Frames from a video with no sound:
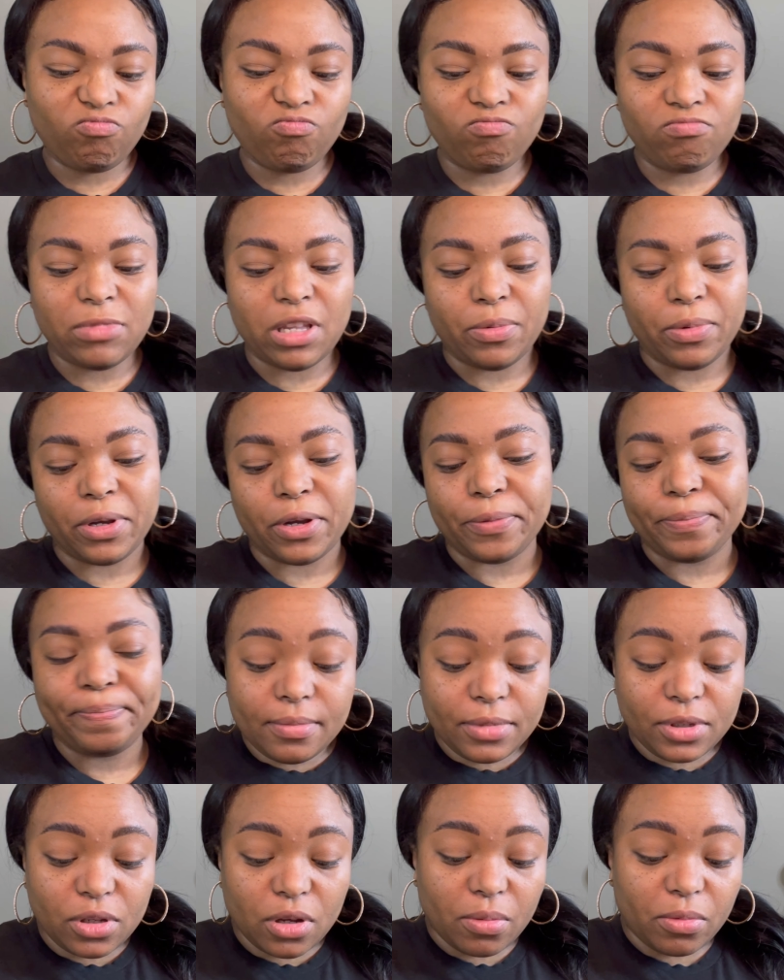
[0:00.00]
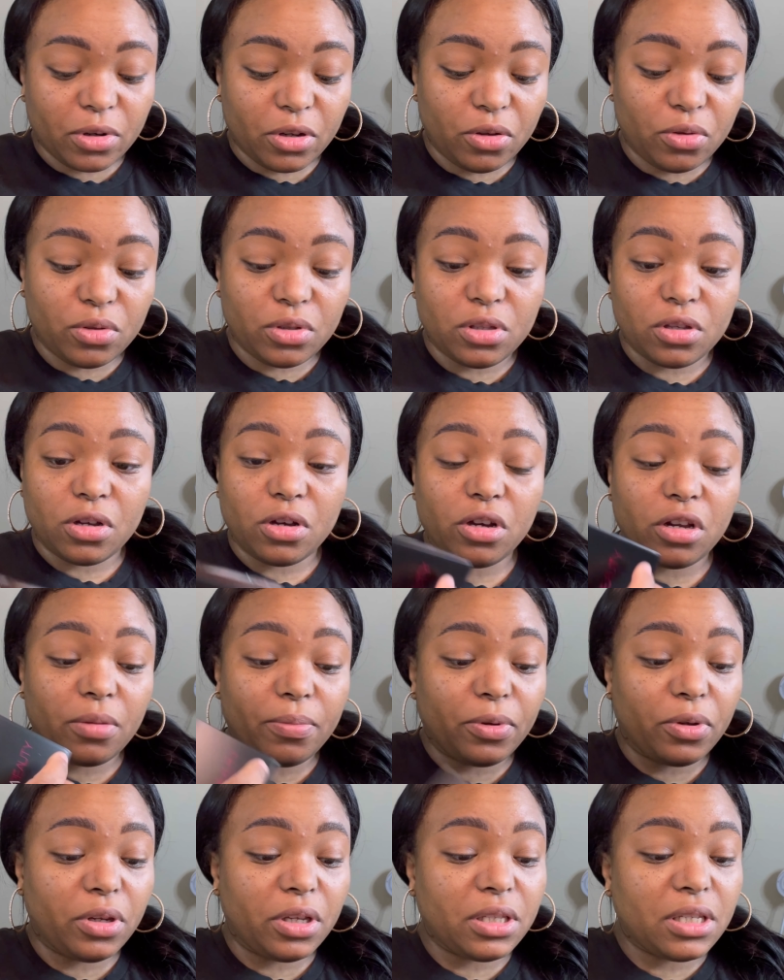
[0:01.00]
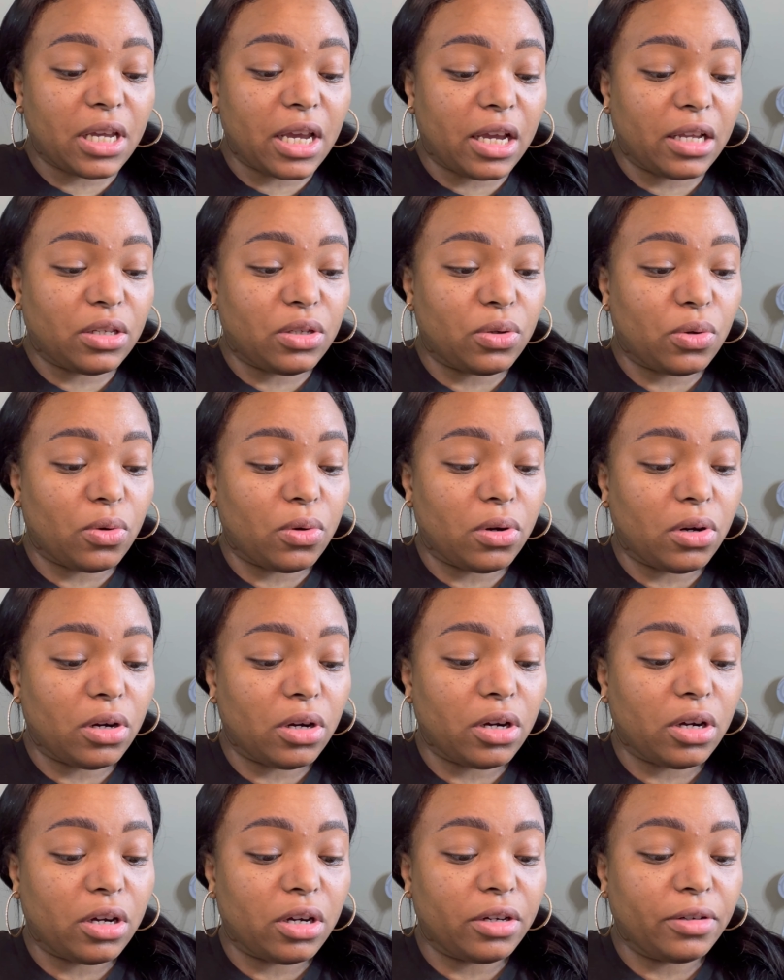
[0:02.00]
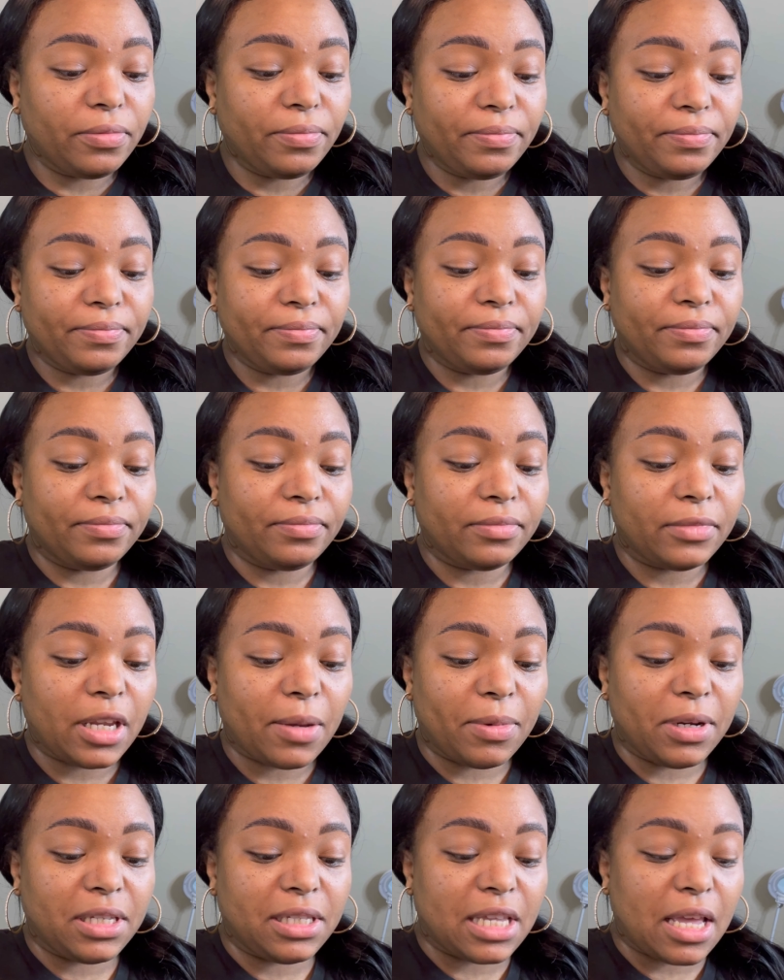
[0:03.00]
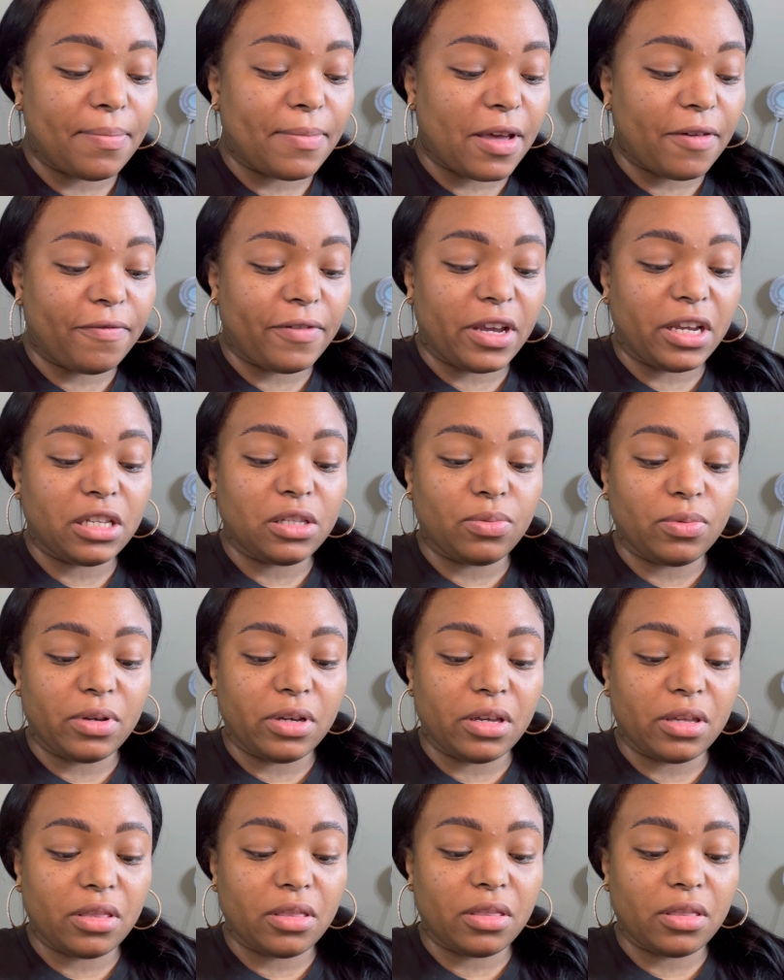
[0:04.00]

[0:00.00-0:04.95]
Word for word: There we go. So I'm going to use the Huda Beauty Tantor. I'm going to set my face with